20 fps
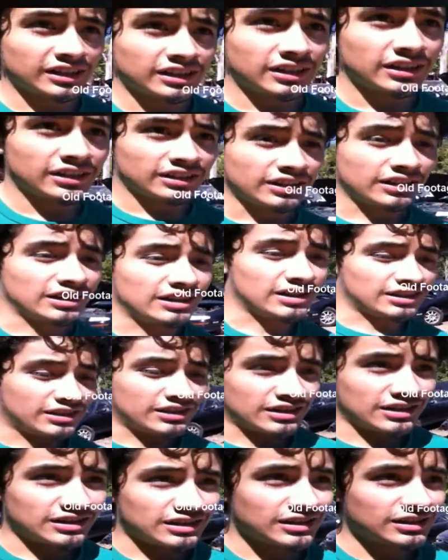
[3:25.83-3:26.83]
like you're
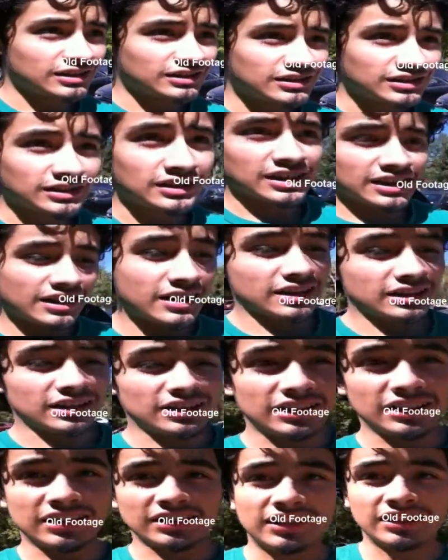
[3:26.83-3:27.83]
walking into my
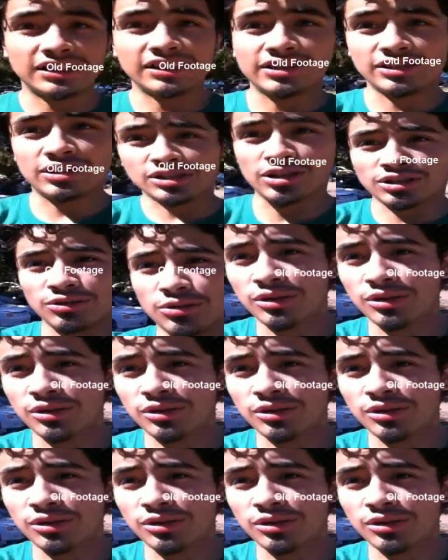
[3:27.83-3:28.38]
haunted house.